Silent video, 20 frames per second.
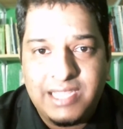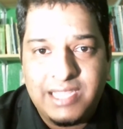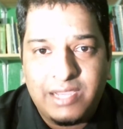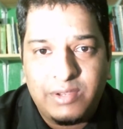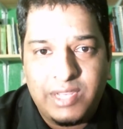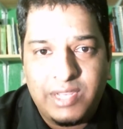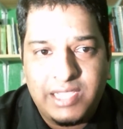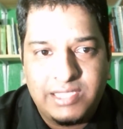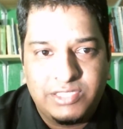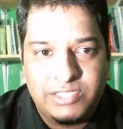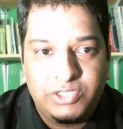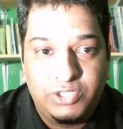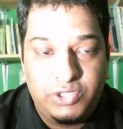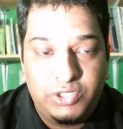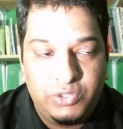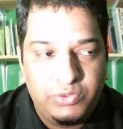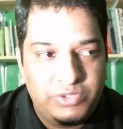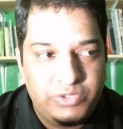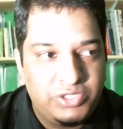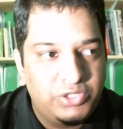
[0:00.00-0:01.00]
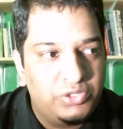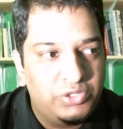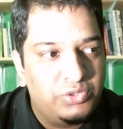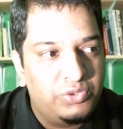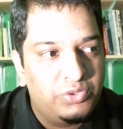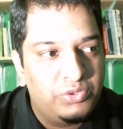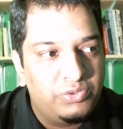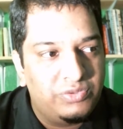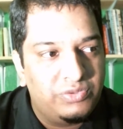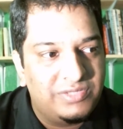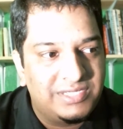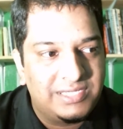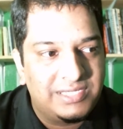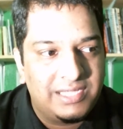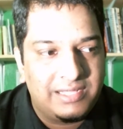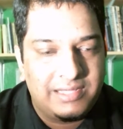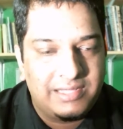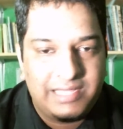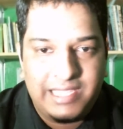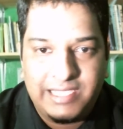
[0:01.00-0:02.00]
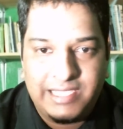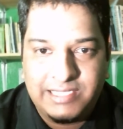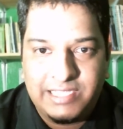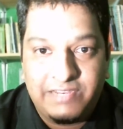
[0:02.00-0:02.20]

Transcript: nowadays due to certain things